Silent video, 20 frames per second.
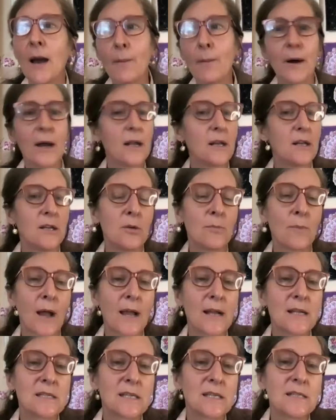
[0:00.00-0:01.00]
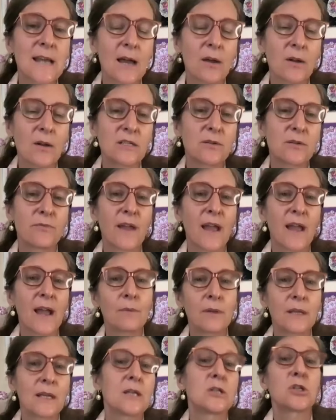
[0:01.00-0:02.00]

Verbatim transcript: but you might sit down as a family